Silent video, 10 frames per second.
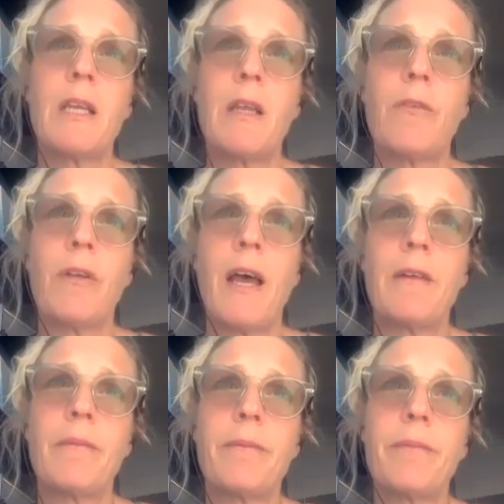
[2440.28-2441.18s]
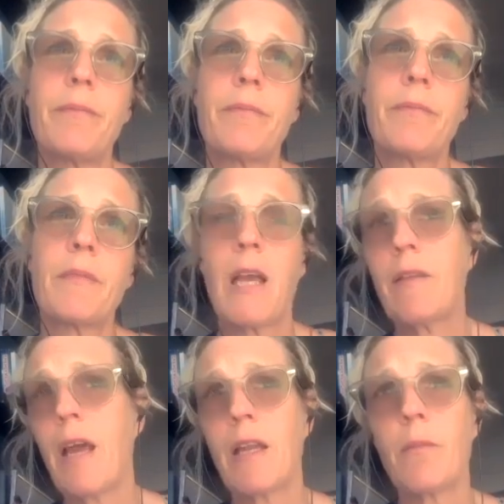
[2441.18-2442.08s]
need for that,
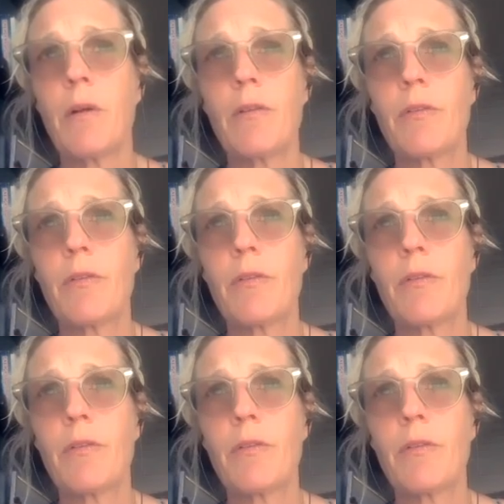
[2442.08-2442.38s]
and the animals.